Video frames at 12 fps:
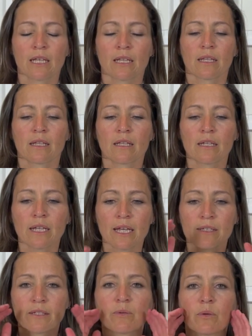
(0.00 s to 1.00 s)
Then the next
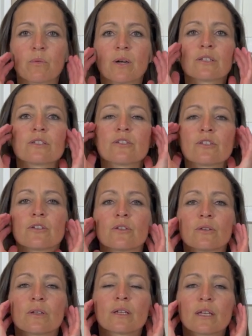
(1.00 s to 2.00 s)
thing we want to
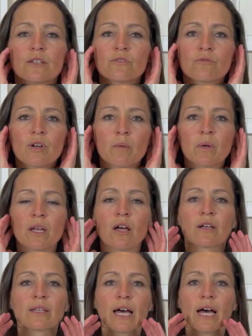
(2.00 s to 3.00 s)
do is rub
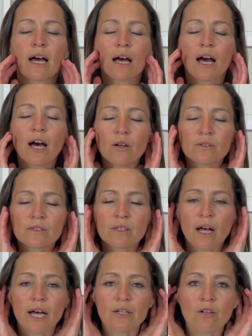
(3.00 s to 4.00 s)
along the
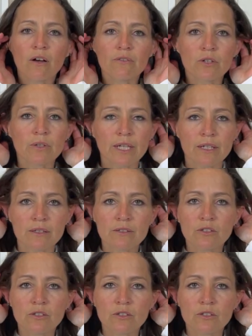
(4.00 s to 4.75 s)
outside of your ears.